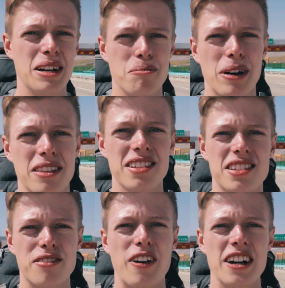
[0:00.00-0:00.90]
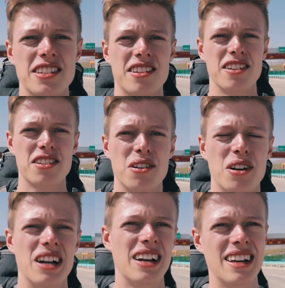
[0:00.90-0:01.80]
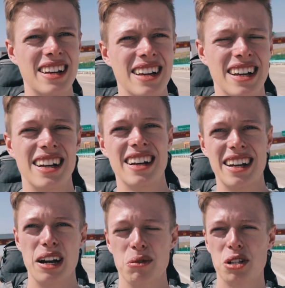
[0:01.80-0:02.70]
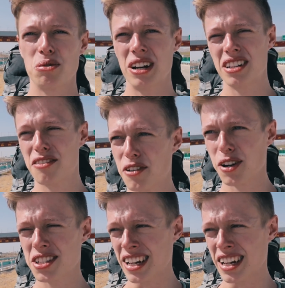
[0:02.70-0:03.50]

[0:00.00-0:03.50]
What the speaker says: but this is faster, so I will try it here first.